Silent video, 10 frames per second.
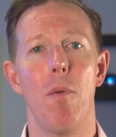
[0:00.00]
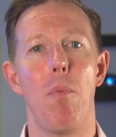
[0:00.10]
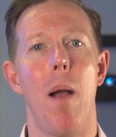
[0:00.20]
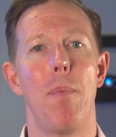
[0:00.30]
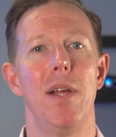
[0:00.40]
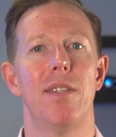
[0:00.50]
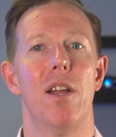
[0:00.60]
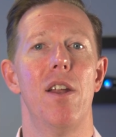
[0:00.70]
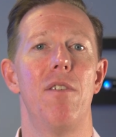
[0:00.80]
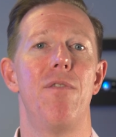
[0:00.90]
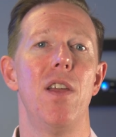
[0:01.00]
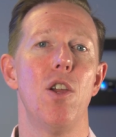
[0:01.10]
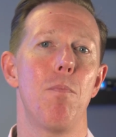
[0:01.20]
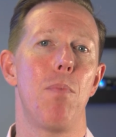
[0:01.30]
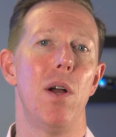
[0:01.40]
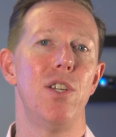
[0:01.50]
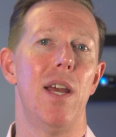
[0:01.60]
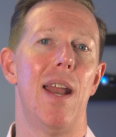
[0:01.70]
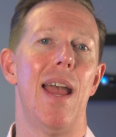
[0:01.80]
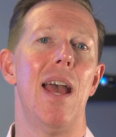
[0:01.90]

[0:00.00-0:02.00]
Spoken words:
for properties that are going to fit your budget